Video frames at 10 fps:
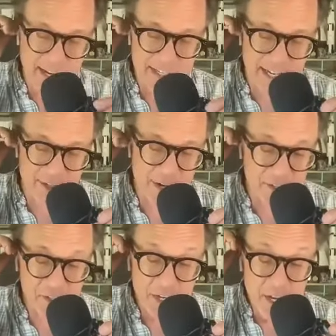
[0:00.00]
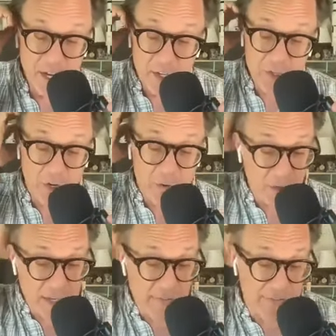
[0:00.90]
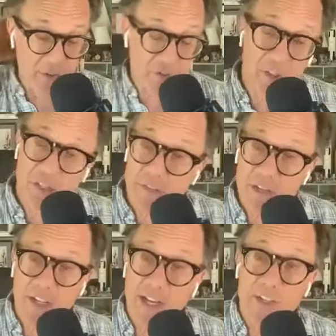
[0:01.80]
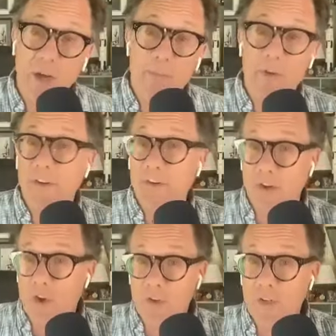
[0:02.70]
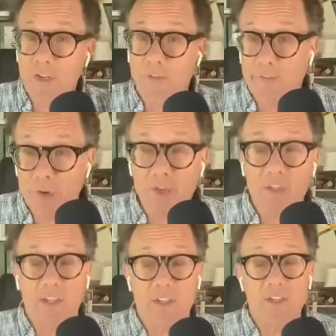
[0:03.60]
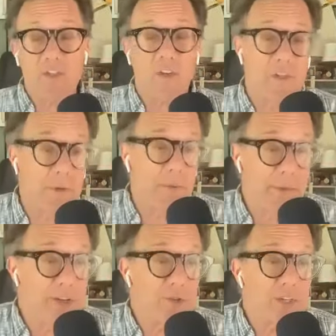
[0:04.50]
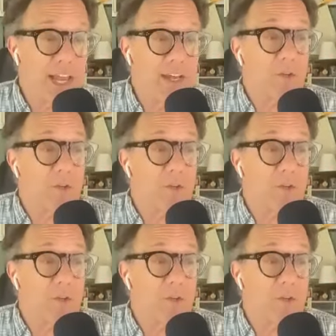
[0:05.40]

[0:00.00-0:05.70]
digress. So, okay, folks, just giving you the heads up. You heard it here first that this is going to be a major scandal.